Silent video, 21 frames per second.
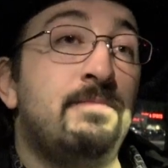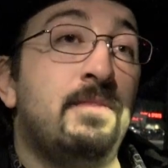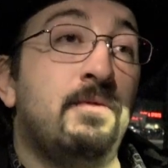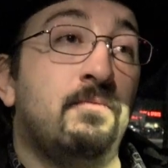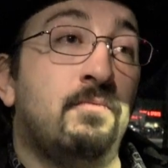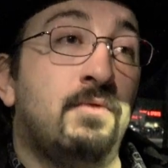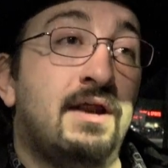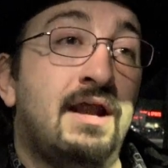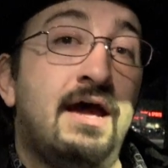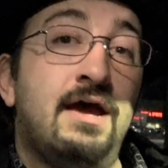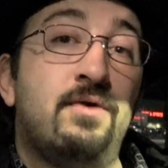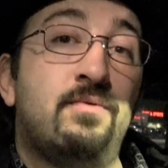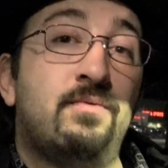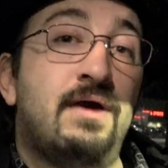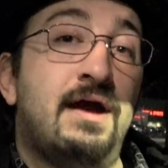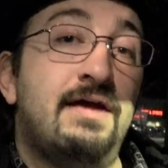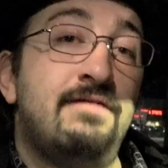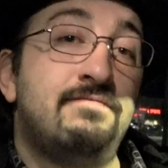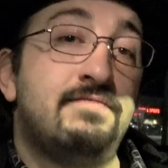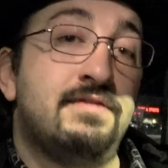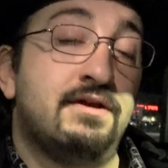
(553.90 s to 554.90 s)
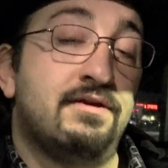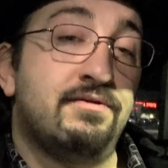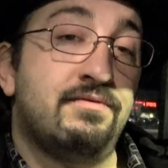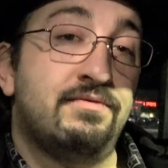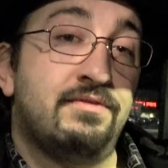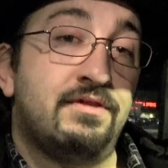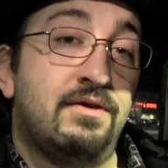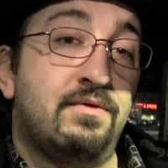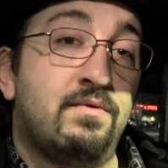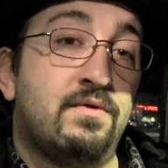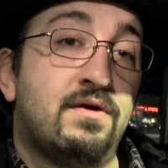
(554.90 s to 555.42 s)
When I arrived there,
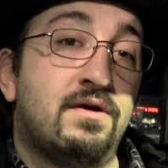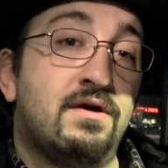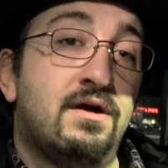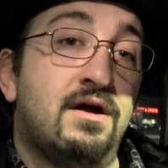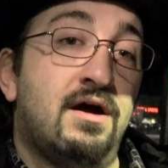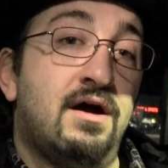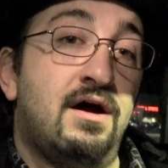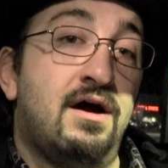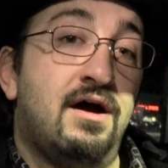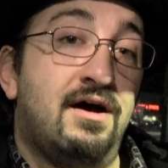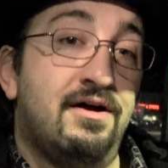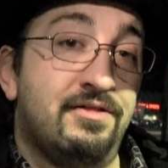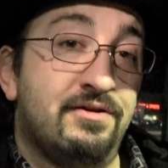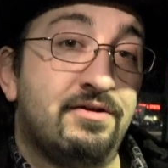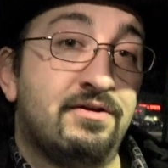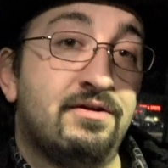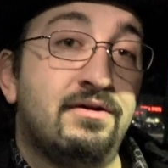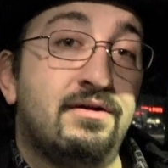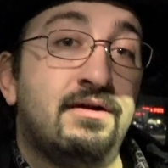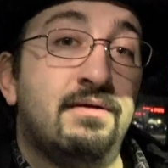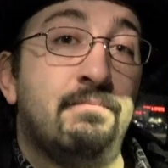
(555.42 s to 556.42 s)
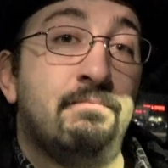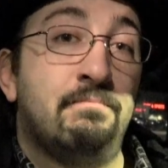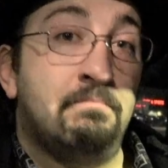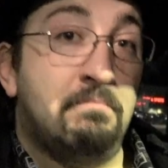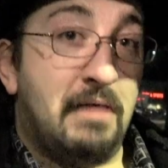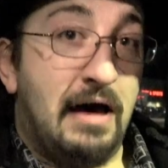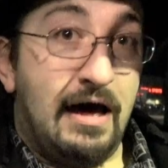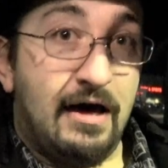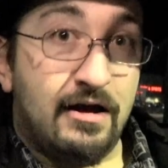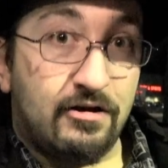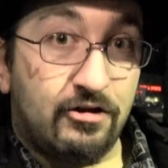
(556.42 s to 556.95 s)
there were other
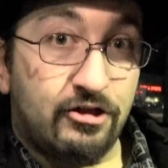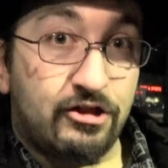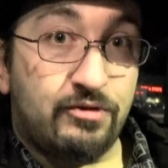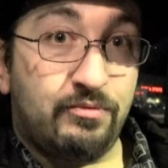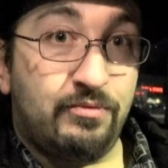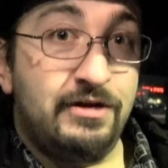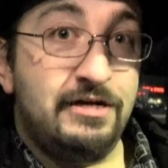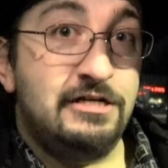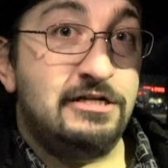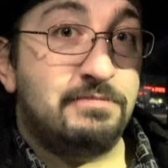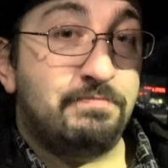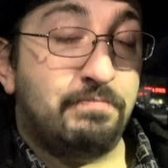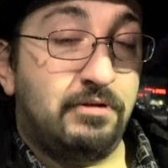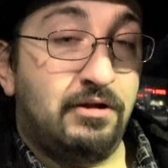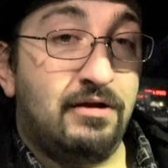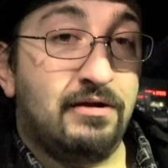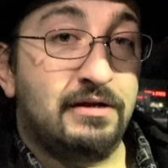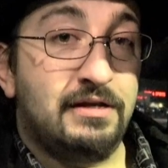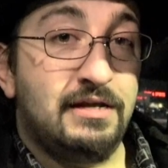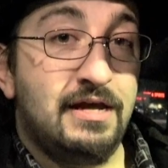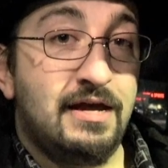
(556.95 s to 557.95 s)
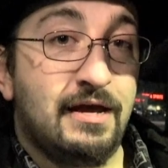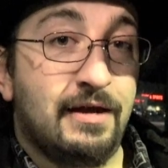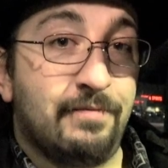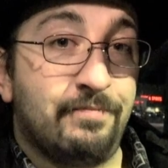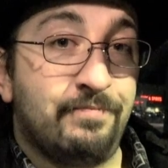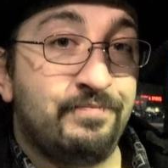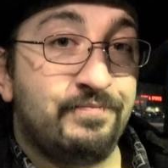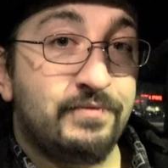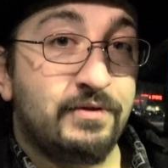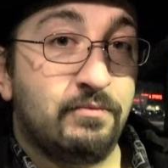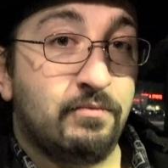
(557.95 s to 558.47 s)
Model 3s plugged in.
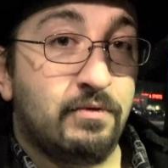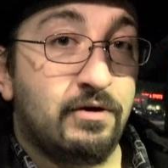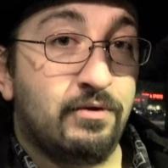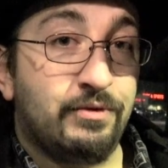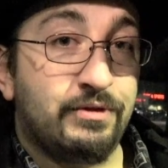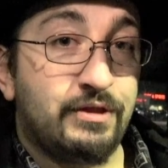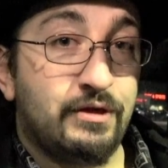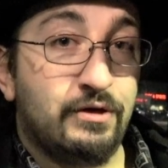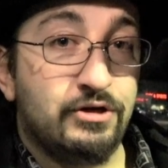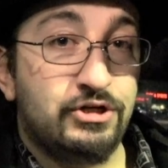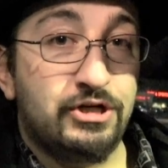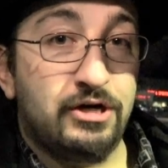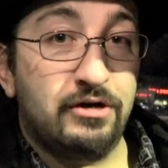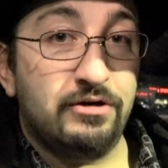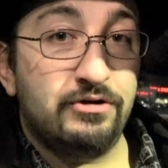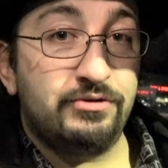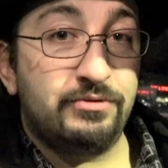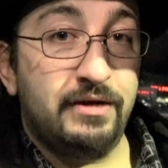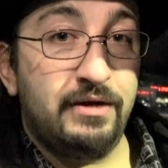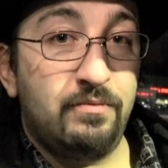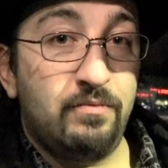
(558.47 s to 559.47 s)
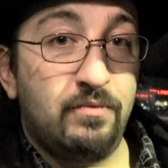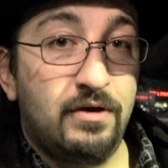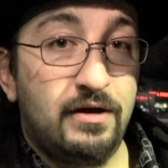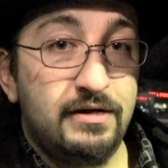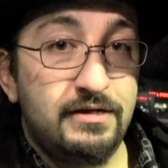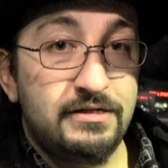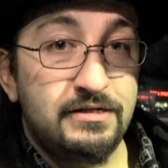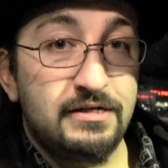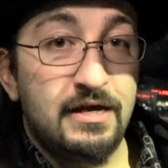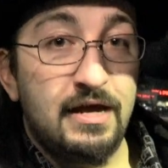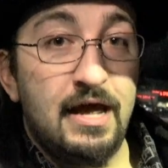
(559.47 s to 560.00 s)
You want to know what their charge rate
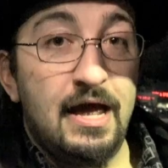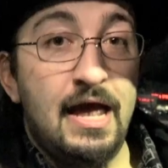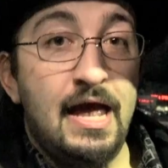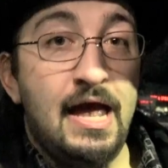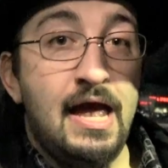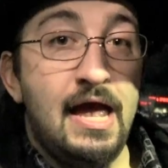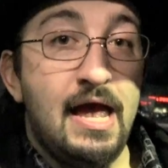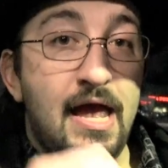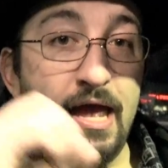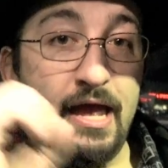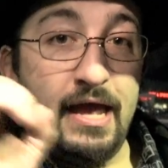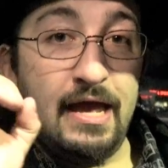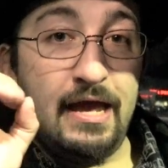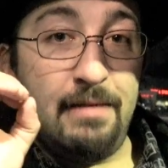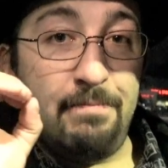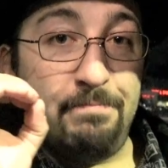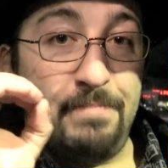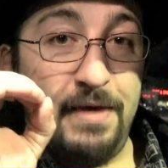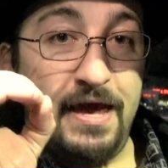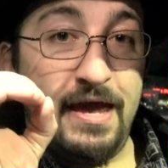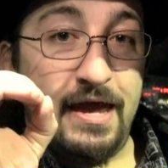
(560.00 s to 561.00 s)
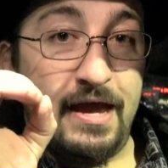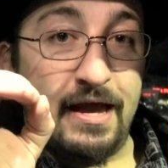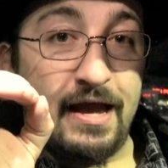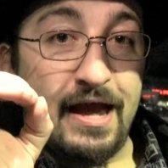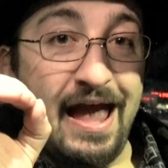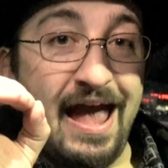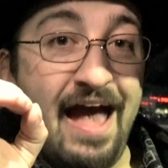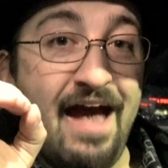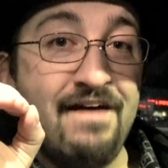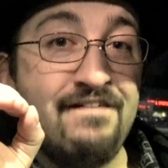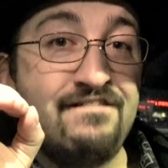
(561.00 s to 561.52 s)
was? A big,
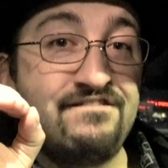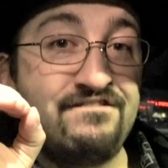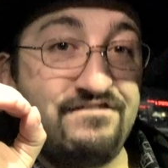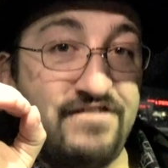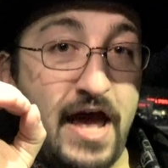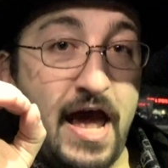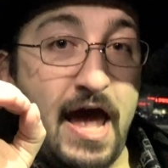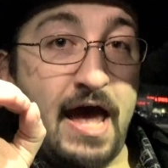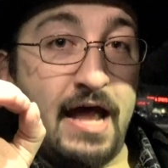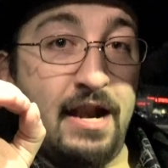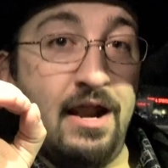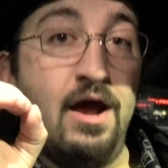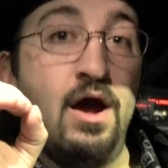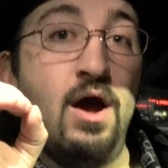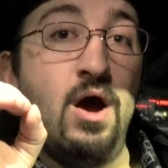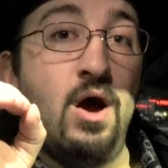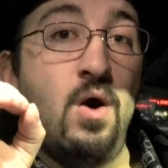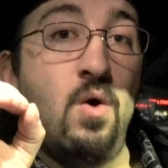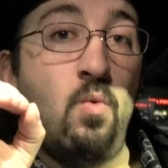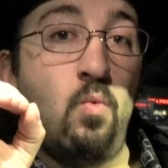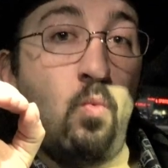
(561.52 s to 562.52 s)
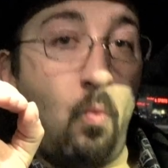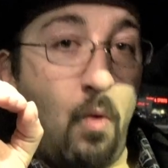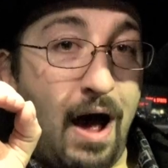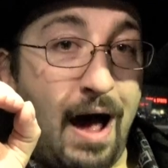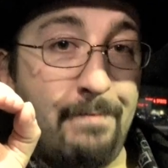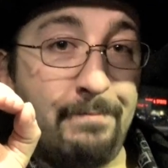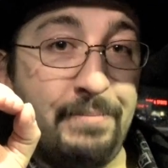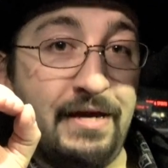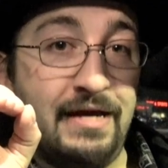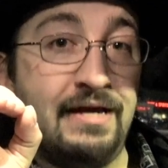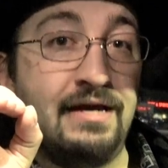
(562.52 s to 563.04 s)
fat,
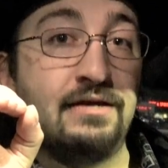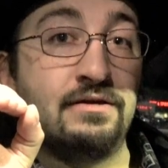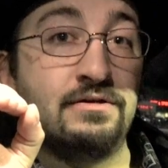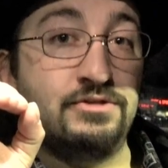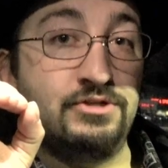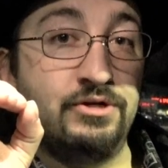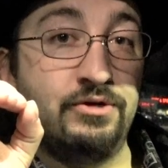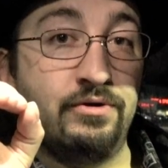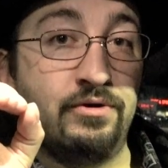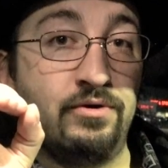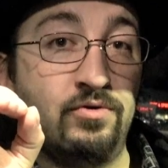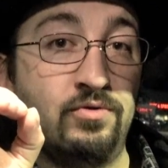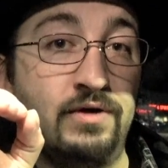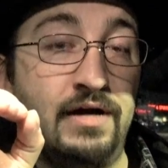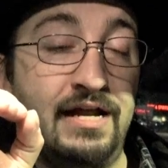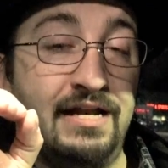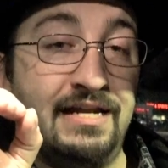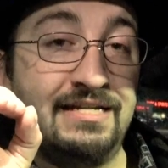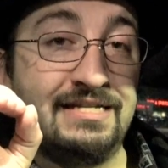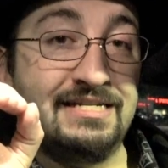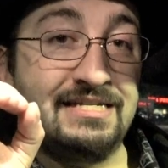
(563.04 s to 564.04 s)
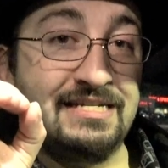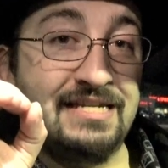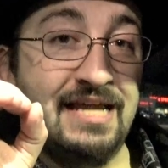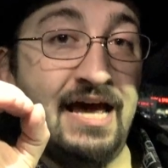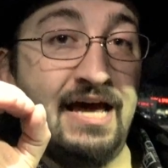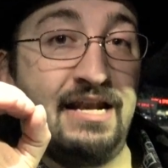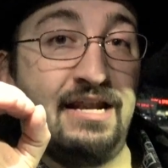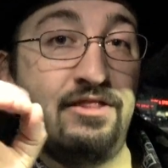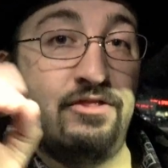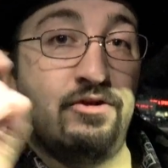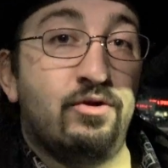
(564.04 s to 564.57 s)
whopping zero. And
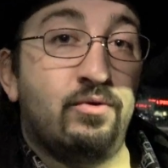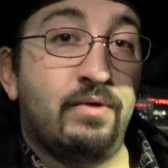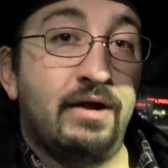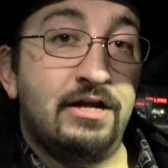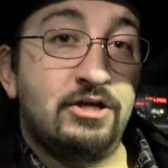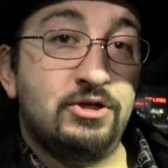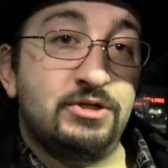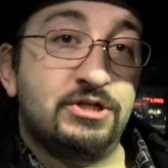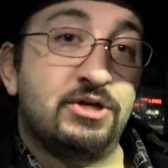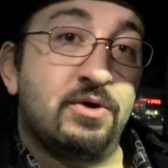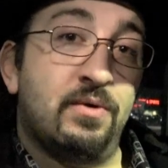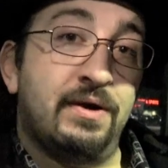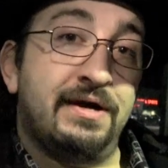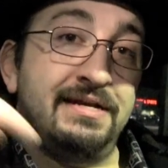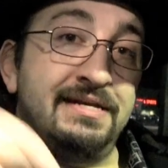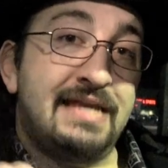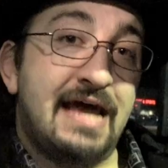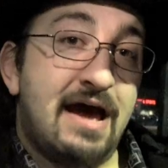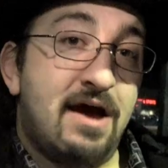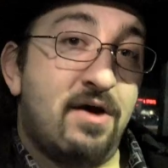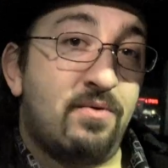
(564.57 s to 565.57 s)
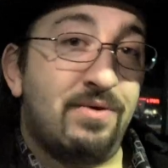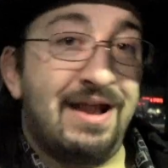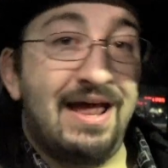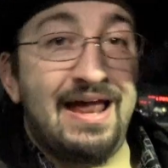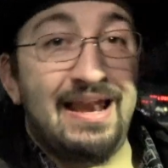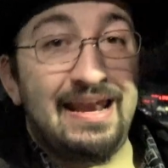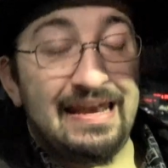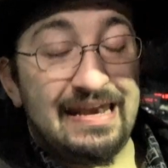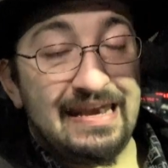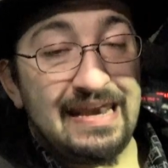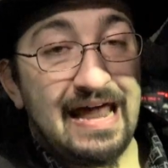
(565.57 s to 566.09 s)
instead, their range is going down,
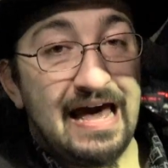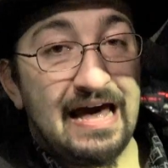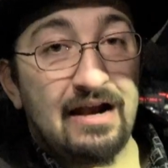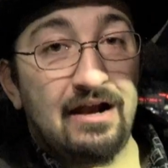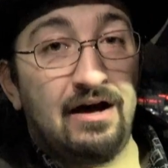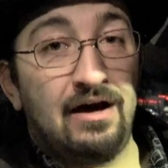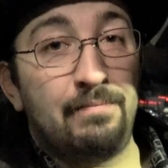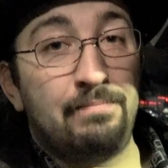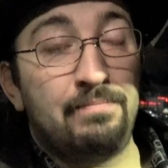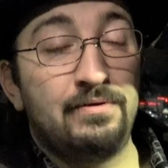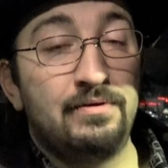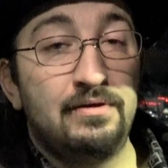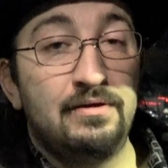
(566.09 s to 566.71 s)
not up,